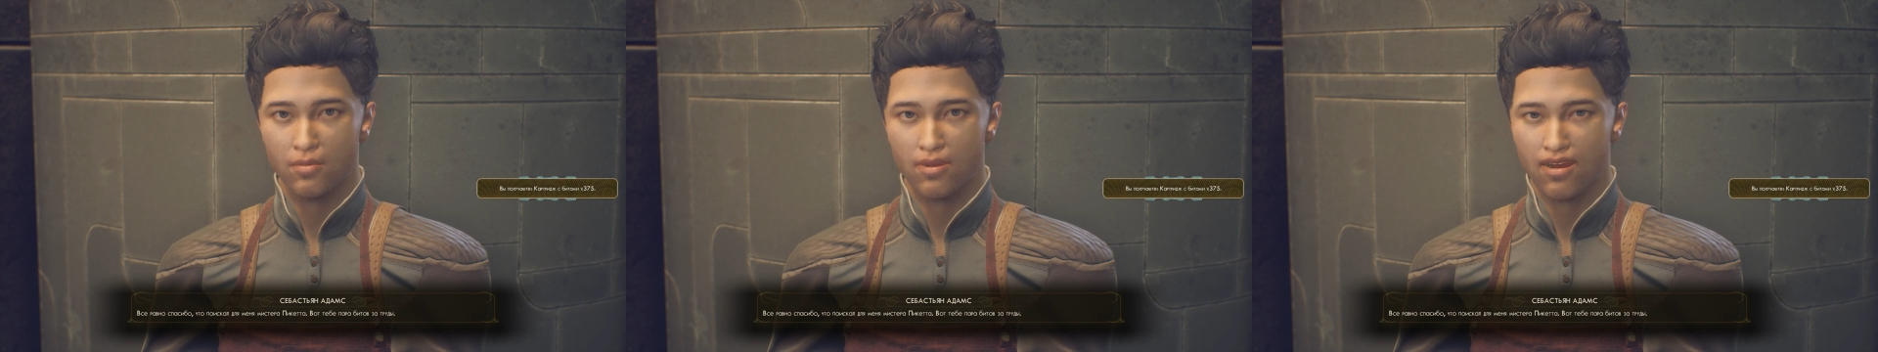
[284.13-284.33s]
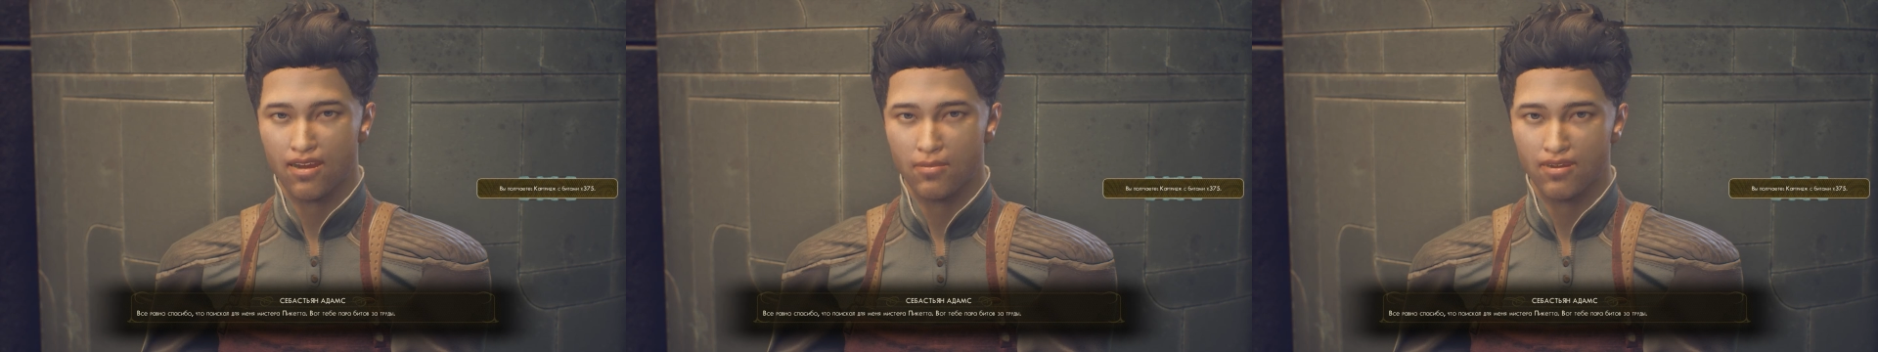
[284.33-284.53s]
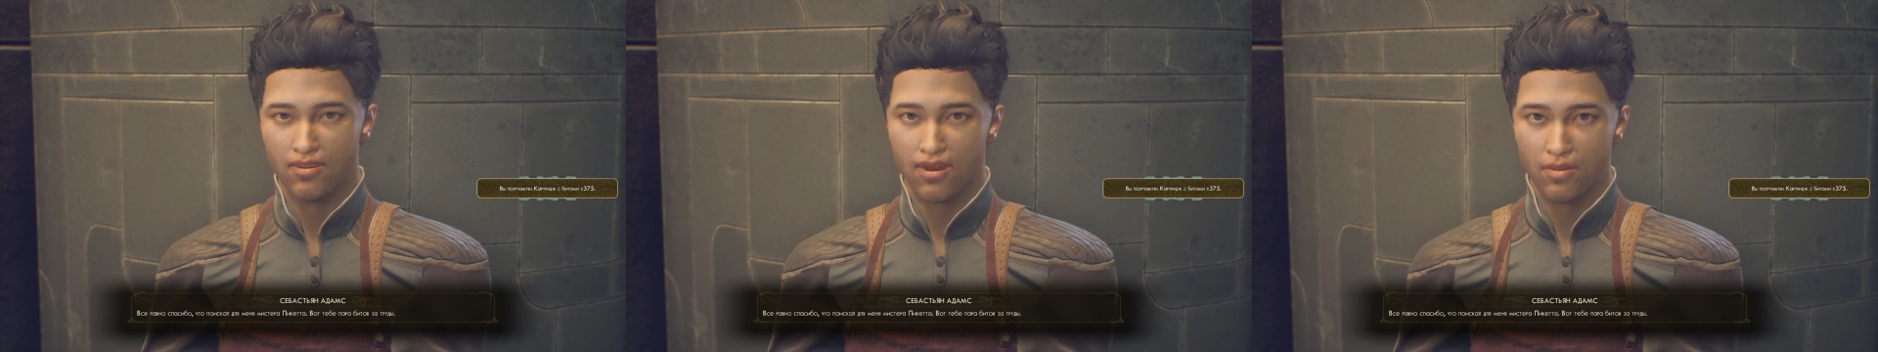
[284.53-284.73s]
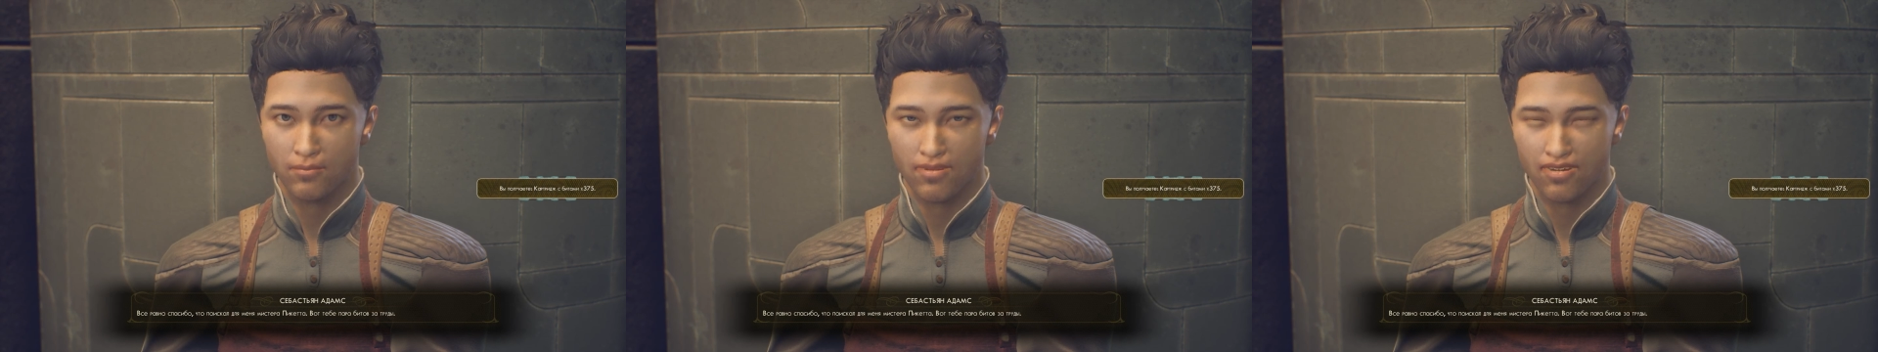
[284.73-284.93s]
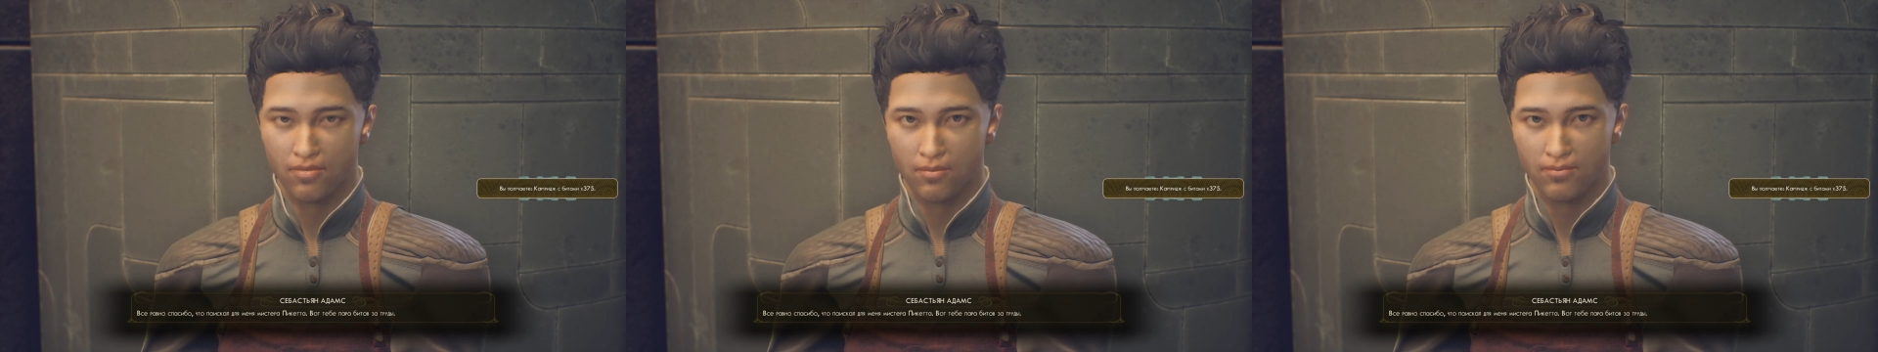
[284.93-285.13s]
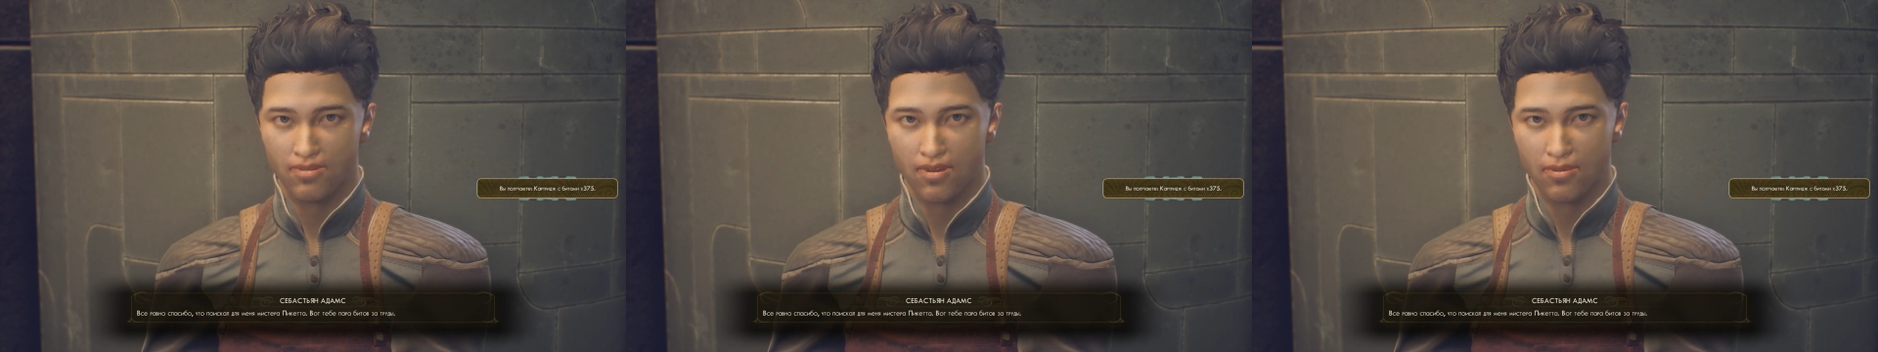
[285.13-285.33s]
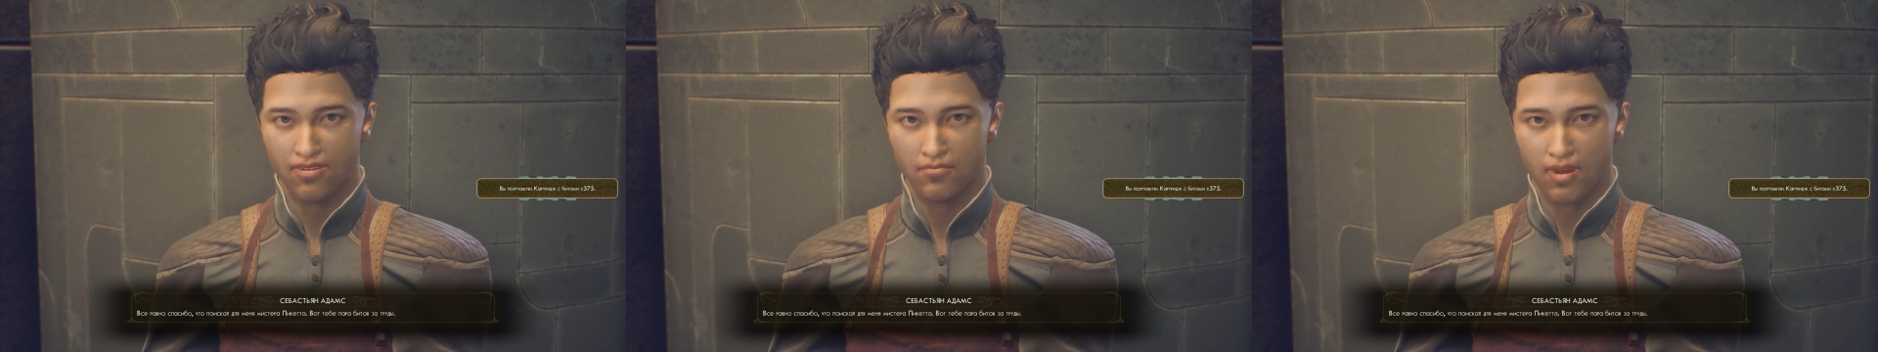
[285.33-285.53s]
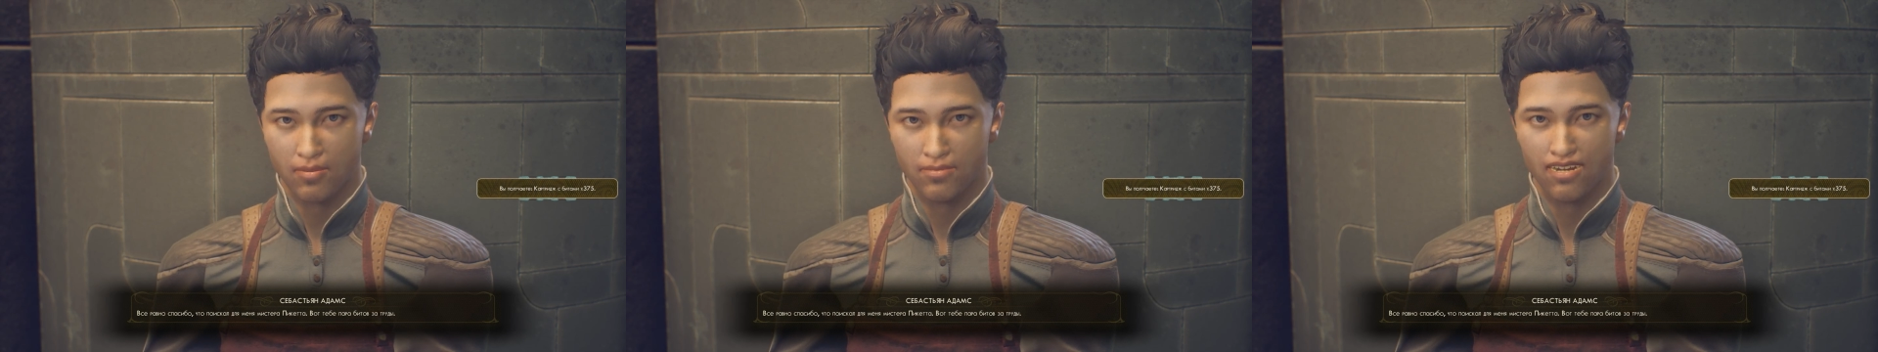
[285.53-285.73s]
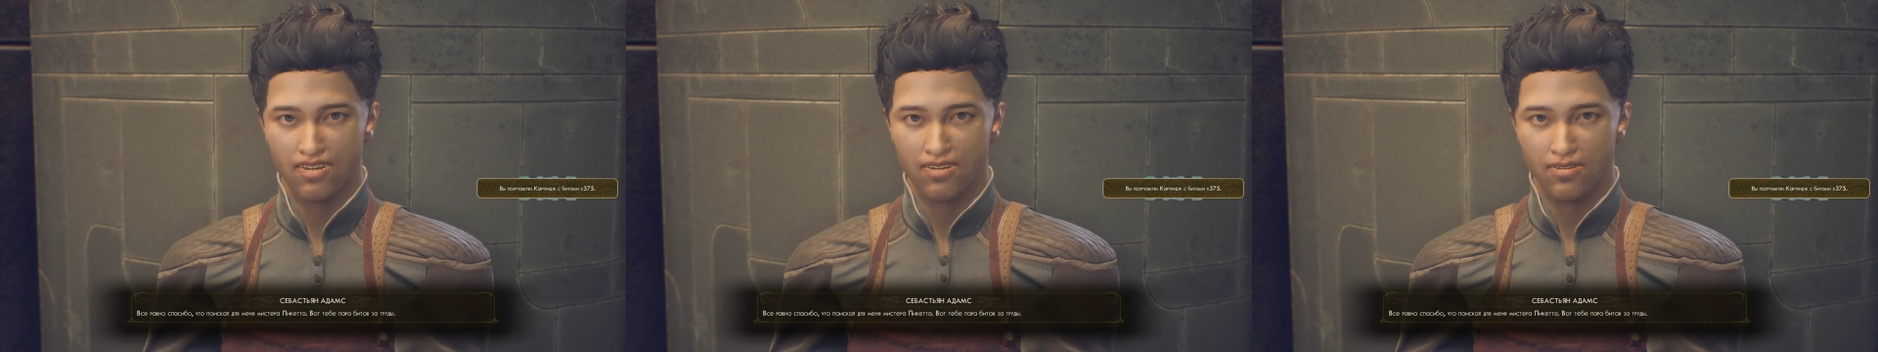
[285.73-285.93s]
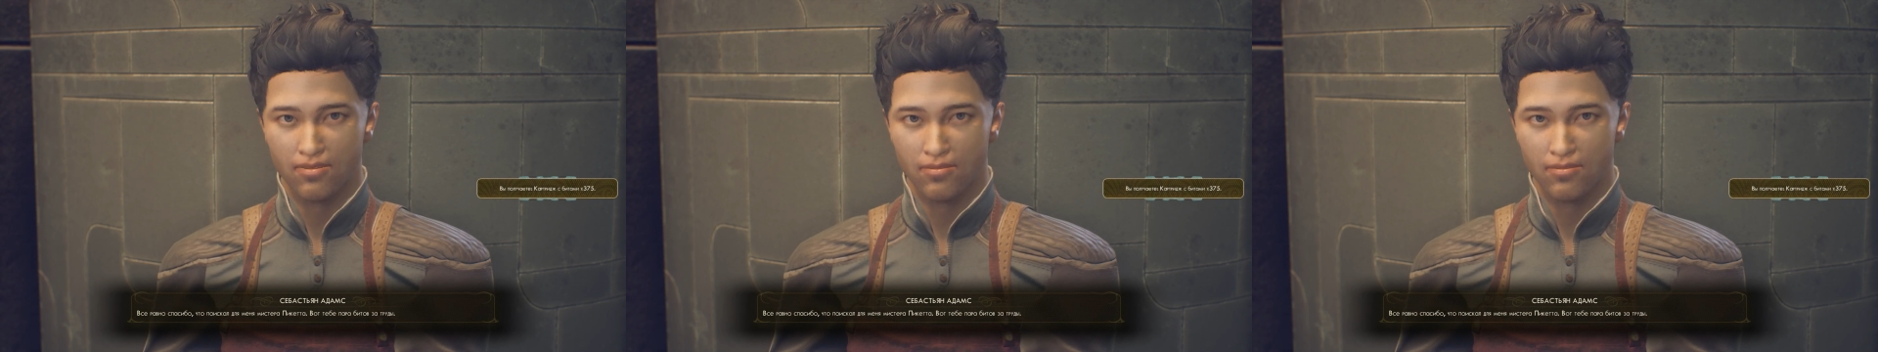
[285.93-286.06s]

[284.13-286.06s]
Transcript: you tracking down Mr. Pickett for me.